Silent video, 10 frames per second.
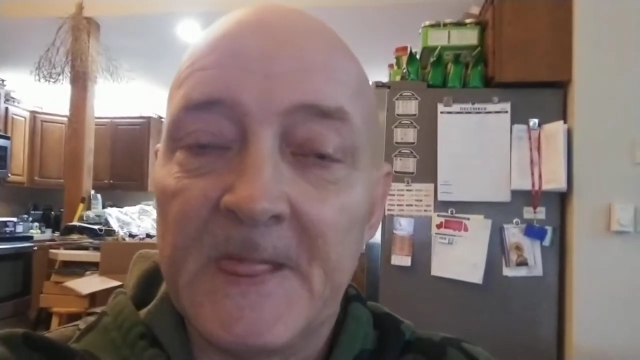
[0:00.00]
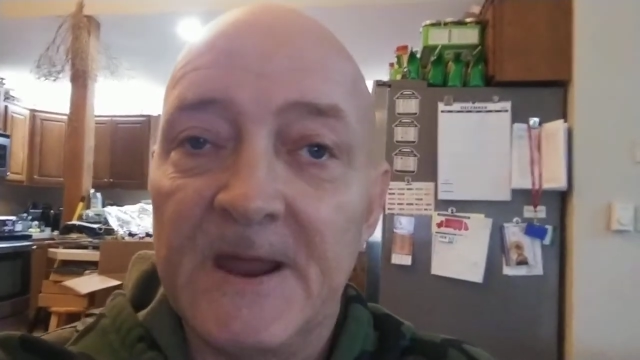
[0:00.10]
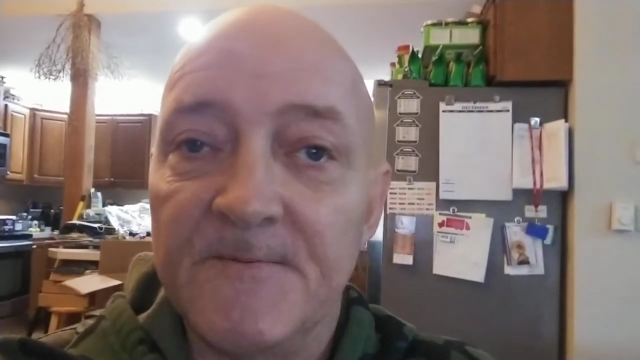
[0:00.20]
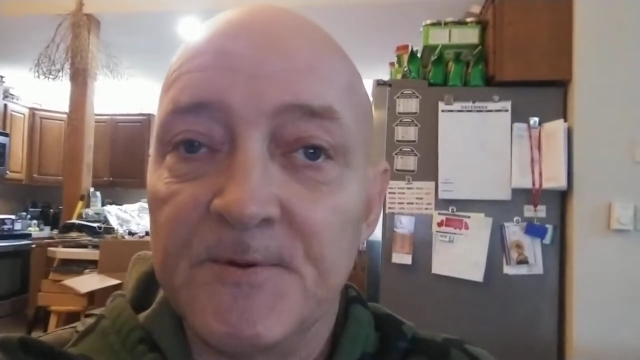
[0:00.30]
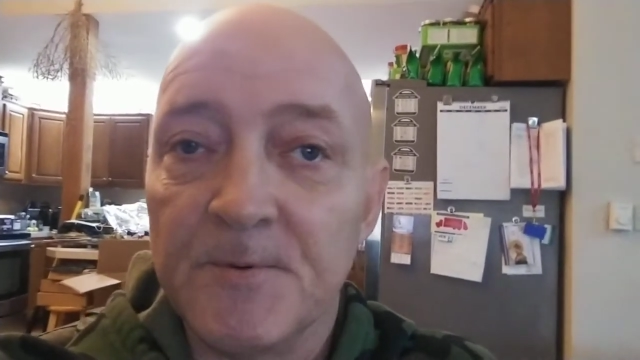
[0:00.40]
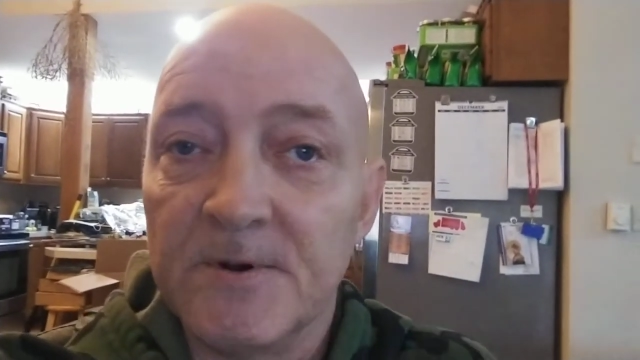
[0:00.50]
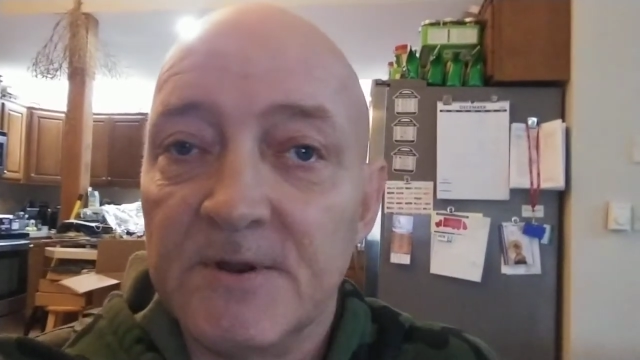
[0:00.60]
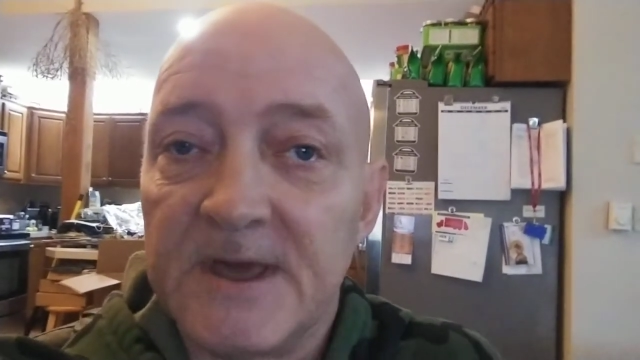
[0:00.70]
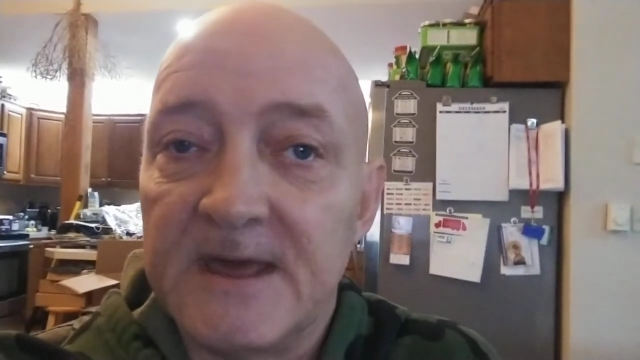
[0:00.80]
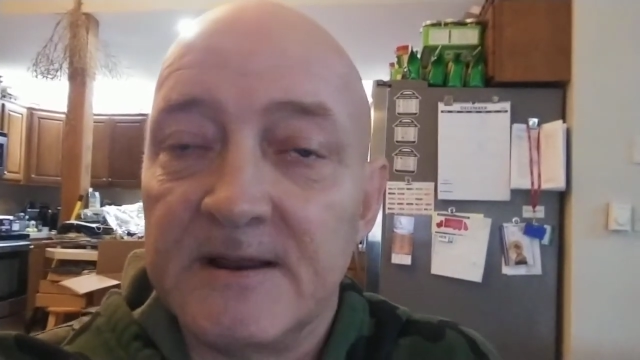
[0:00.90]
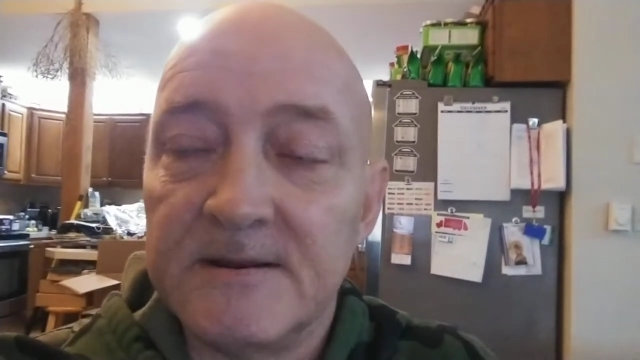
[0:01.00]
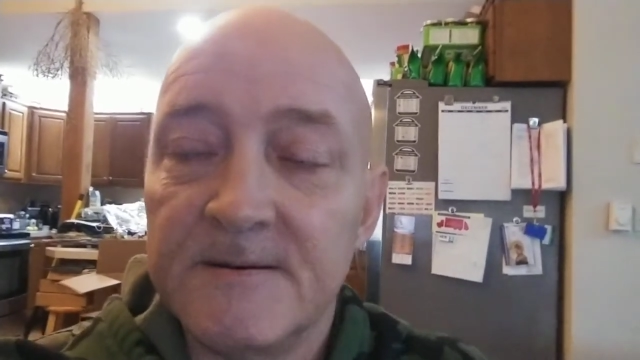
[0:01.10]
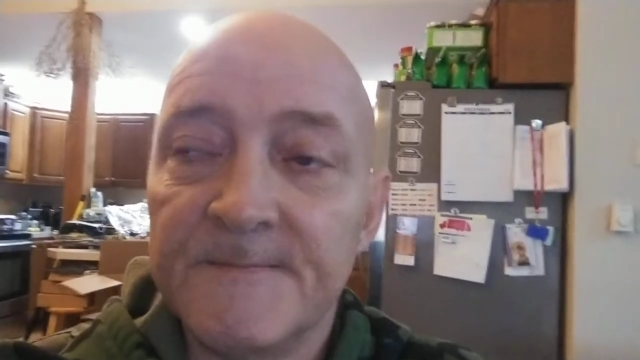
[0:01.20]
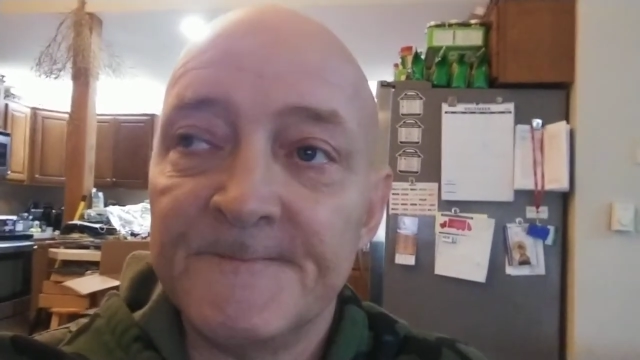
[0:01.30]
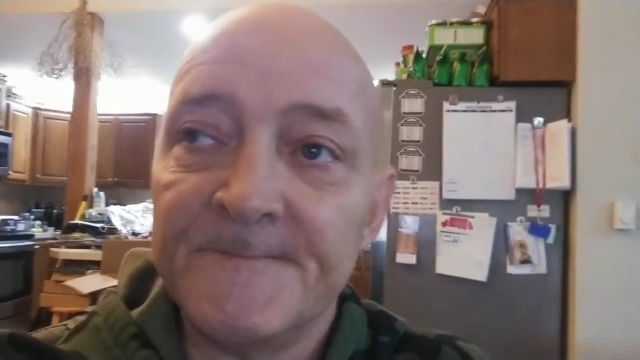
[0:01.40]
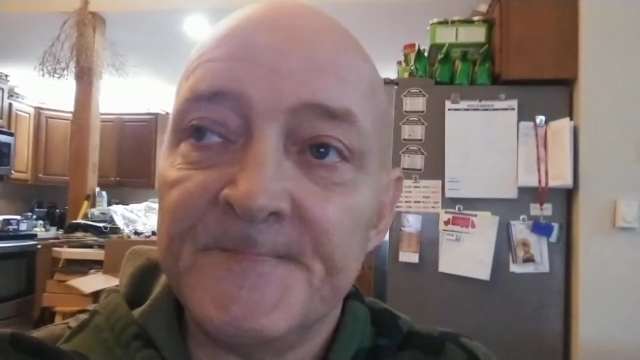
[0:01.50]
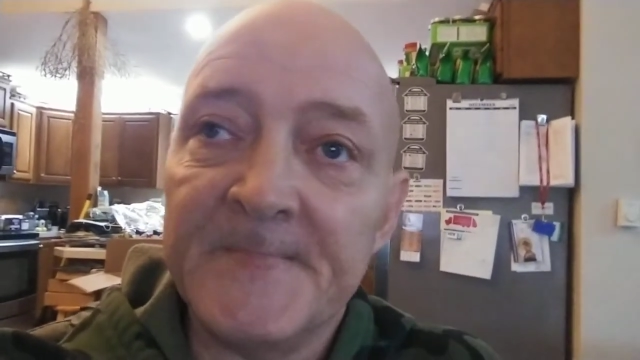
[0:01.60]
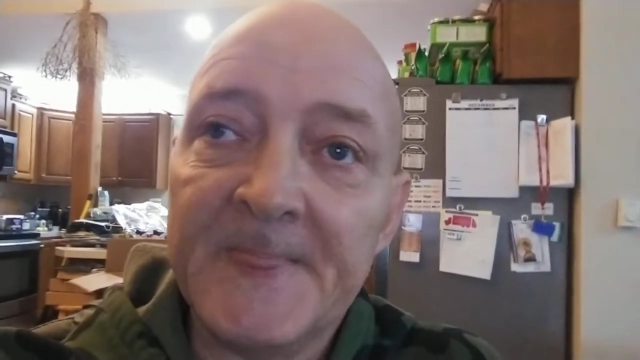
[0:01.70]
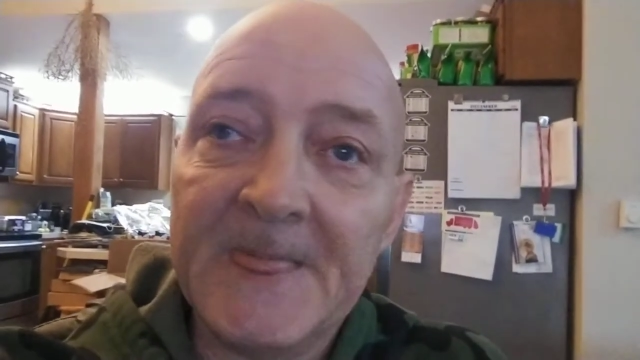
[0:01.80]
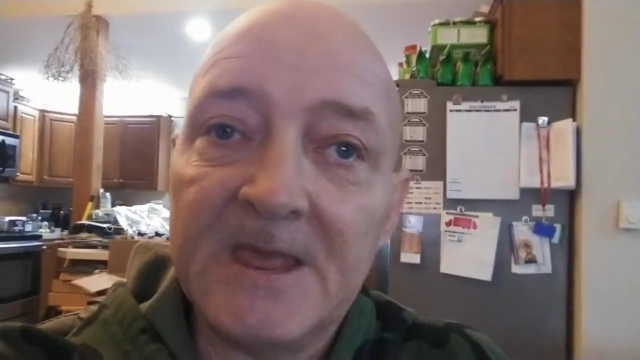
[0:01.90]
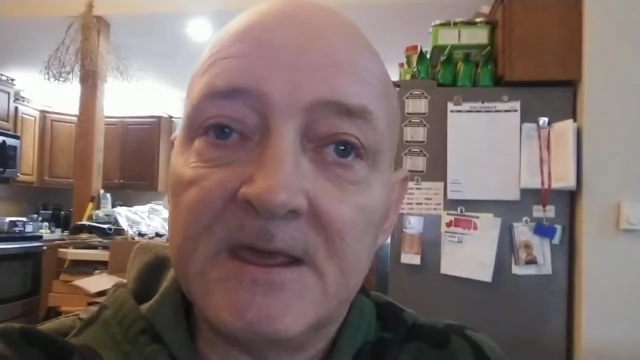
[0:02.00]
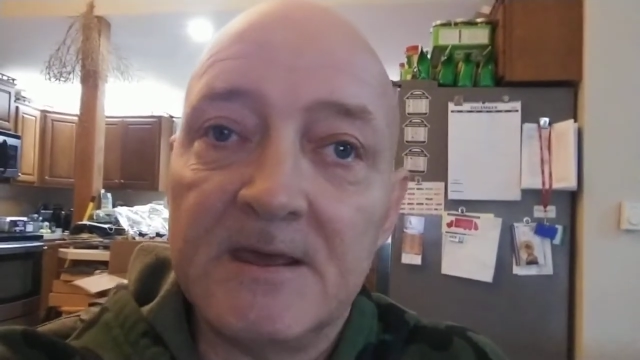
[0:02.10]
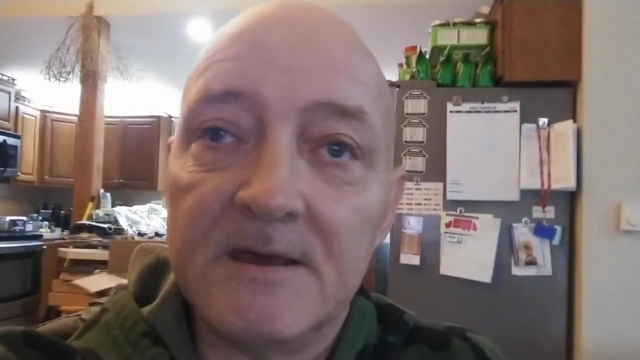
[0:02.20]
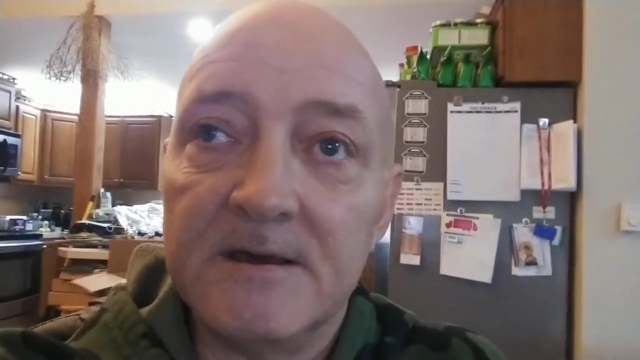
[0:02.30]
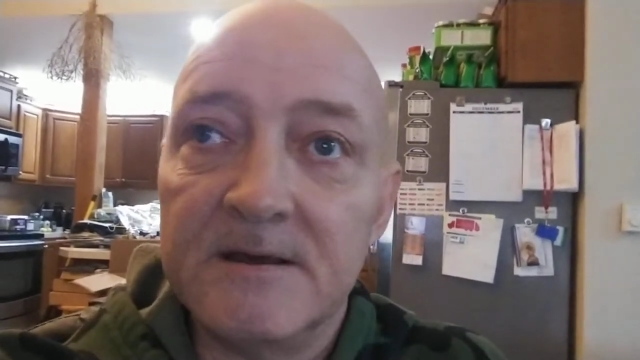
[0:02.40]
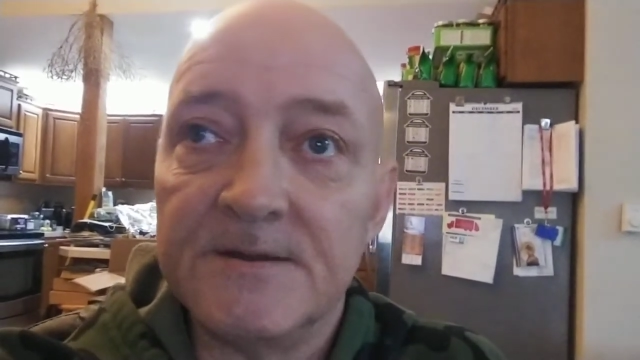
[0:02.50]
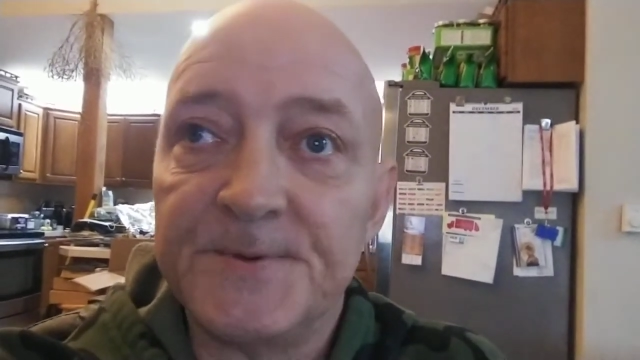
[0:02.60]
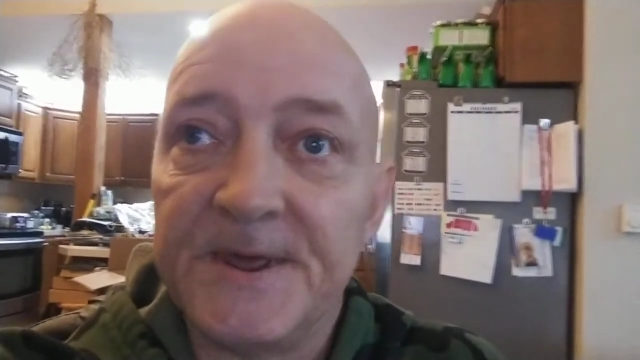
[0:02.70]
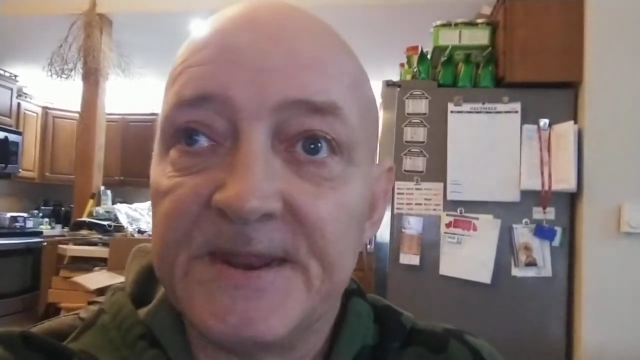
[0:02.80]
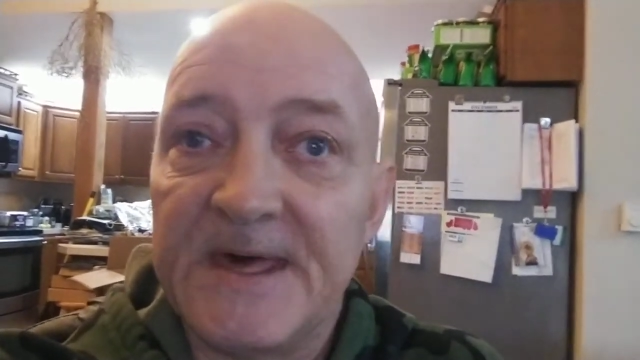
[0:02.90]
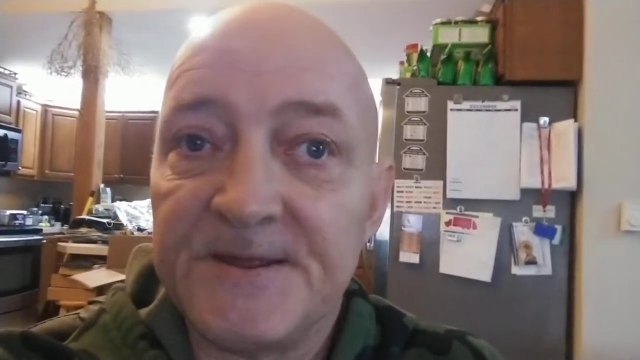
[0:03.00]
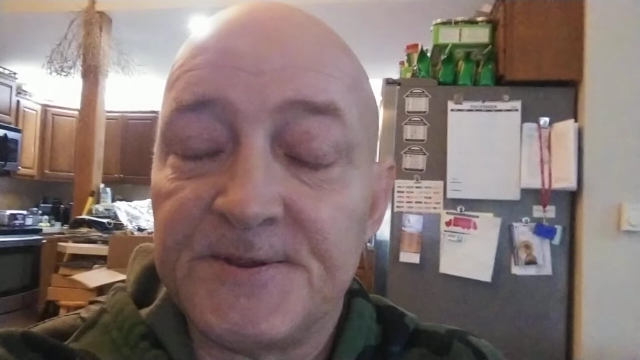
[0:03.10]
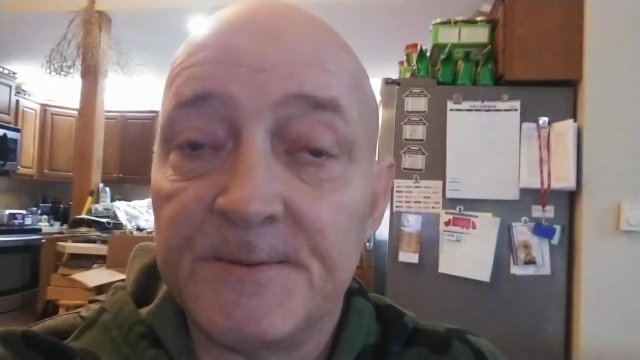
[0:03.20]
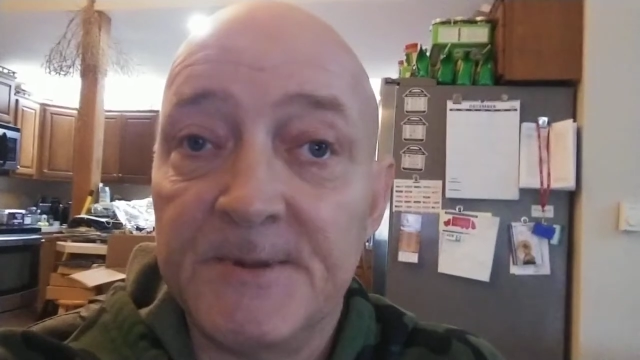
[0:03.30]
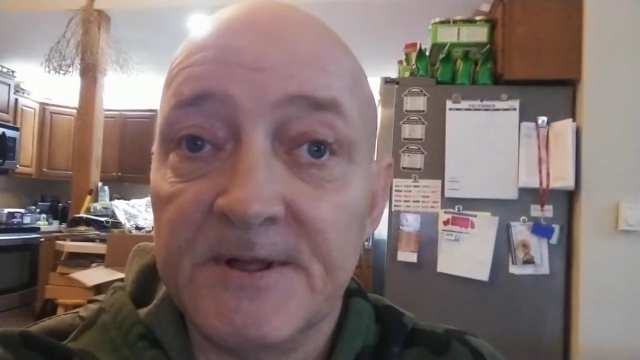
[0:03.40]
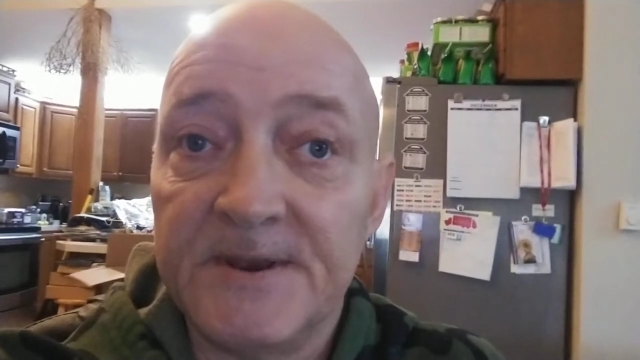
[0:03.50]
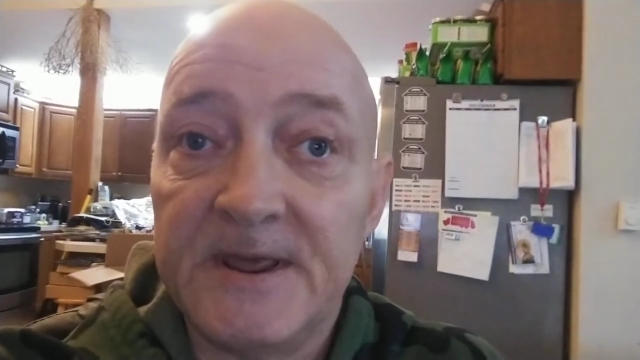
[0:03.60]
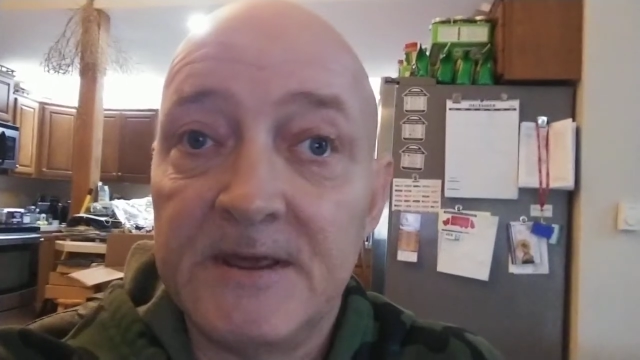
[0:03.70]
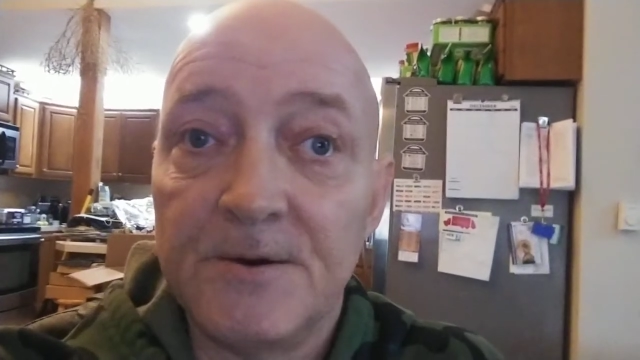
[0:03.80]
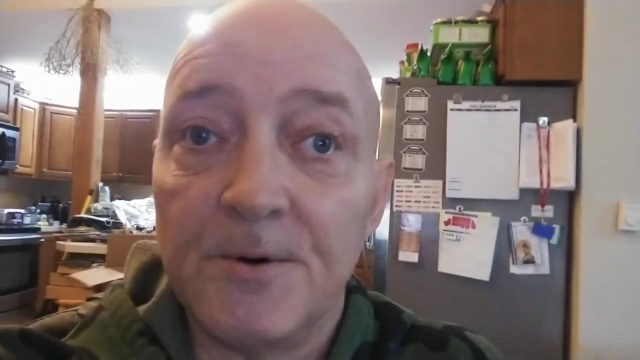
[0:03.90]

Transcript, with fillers: however you want to look at it, to get that stability,